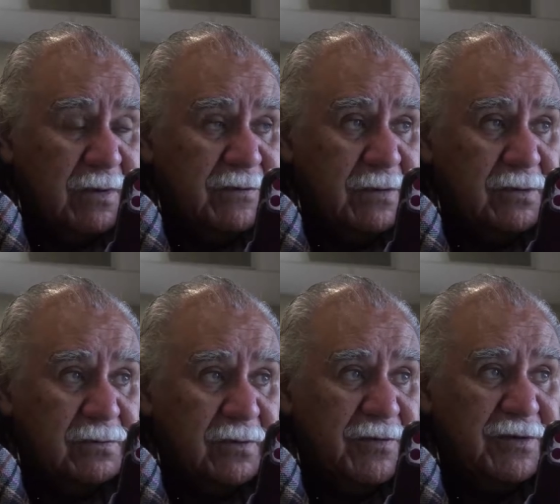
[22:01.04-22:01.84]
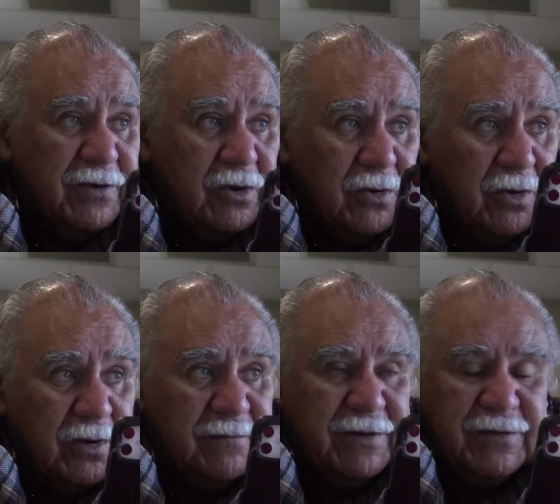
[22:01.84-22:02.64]
So there's a
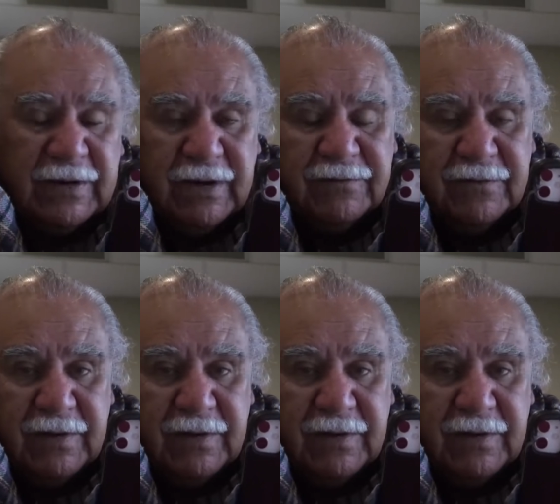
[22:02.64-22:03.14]
lot of education